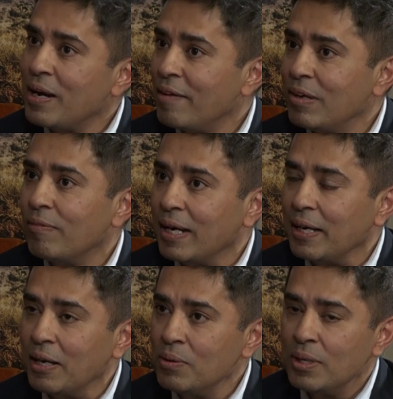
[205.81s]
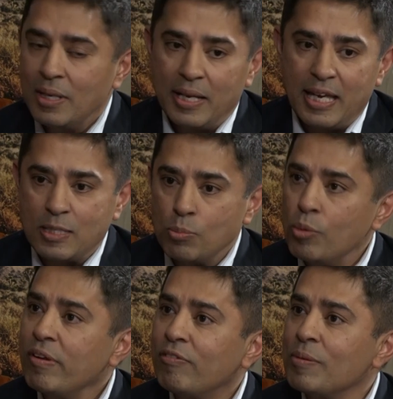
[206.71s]
we are having right now is
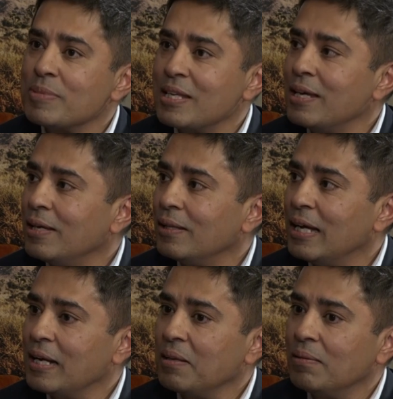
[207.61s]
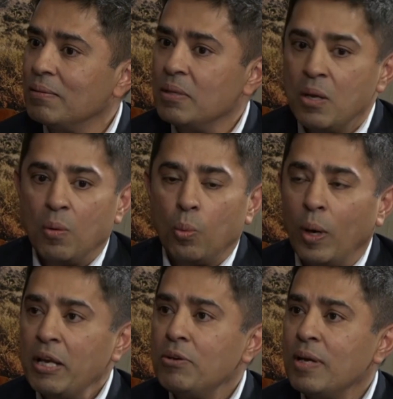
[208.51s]
moving from saying that, you know,
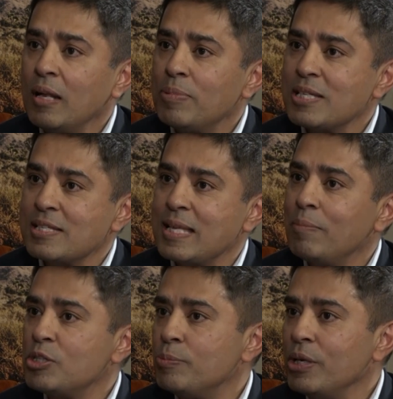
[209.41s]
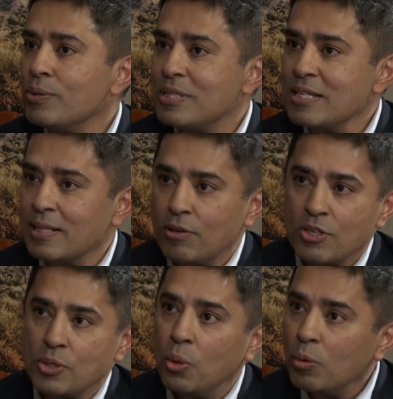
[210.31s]
why don't you help us establish POCs
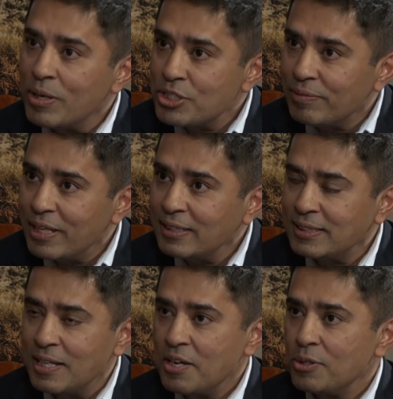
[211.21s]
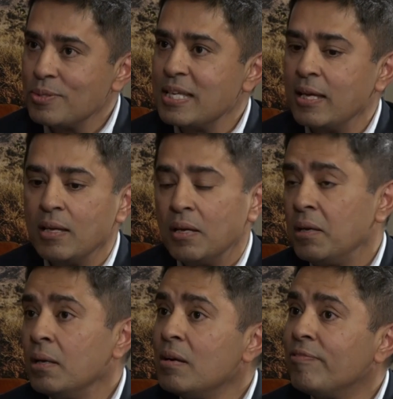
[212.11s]
across a whole bunch of things to saying,
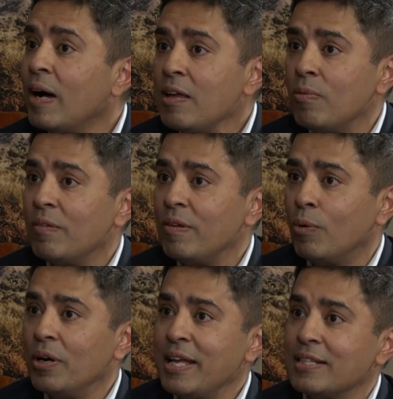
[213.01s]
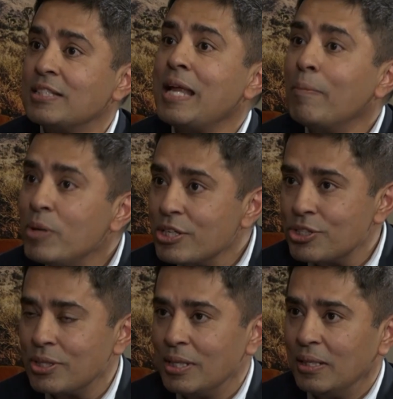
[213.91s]
here are five where we've already
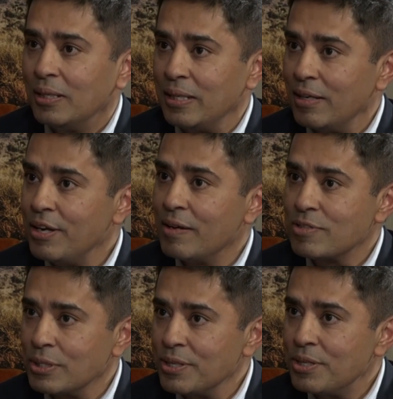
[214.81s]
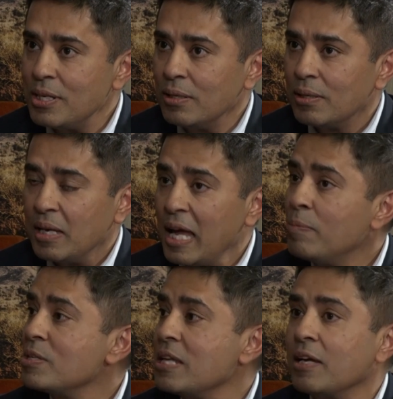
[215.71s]
established a degree of certainty
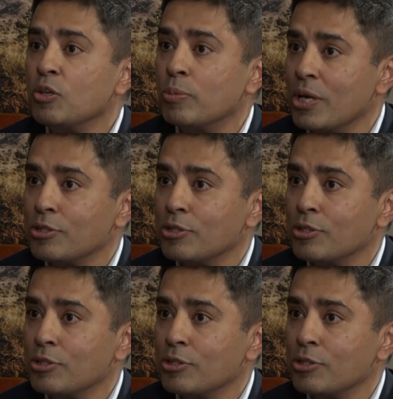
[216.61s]
help us take it to